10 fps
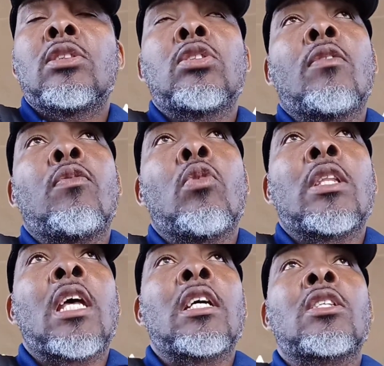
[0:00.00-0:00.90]
so
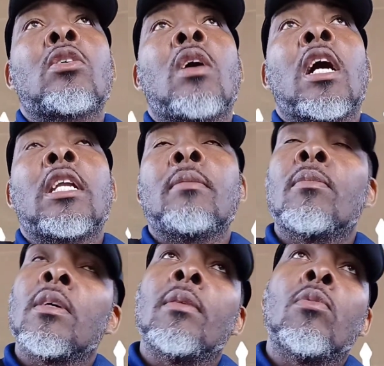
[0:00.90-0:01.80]
forth and so on,
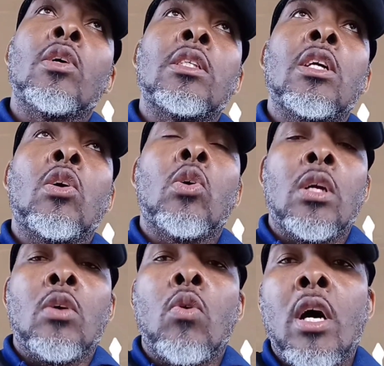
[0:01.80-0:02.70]
him, him was the
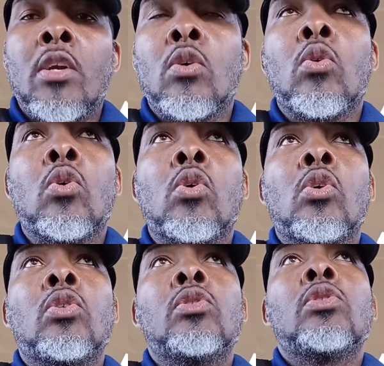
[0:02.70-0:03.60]
only one who